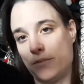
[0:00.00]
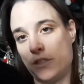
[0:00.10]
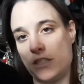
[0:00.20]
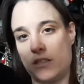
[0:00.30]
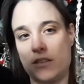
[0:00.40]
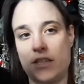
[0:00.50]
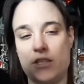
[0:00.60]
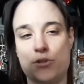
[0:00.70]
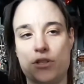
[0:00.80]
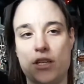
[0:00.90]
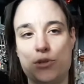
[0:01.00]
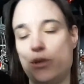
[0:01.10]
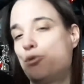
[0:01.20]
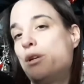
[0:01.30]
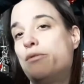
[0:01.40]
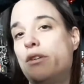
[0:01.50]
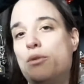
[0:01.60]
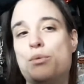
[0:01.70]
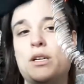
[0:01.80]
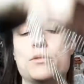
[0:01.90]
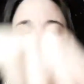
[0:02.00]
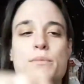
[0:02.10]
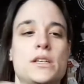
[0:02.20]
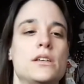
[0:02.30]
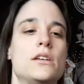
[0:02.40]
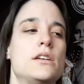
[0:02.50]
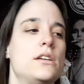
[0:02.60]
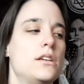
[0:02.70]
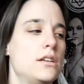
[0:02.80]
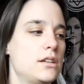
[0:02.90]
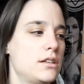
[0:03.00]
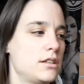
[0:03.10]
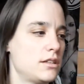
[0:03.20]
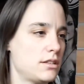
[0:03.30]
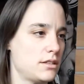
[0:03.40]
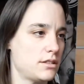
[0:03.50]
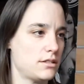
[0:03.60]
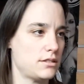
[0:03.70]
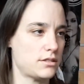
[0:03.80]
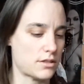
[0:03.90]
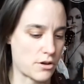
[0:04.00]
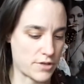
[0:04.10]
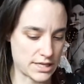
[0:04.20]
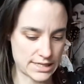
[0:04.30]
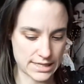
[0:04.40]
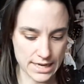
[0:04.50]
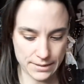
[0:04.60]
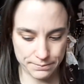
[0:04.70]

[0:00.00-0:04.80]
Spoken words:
This costs like 25 quid or something. So that's that.